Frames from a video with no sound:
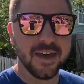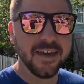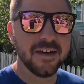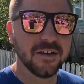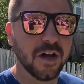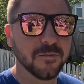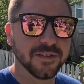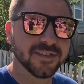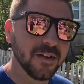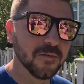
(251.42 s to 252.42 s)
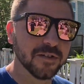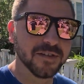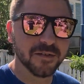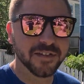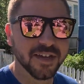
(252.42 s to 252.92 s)
He, along with several
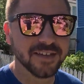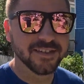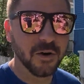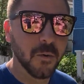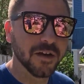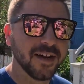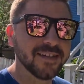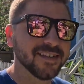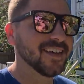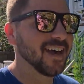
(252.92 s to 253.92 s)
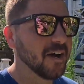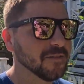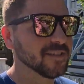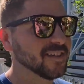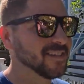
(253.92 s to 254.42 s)
associates, organized the
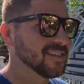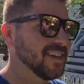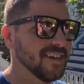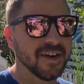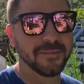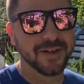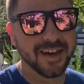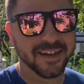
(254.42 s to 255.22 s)
Galveston City Company.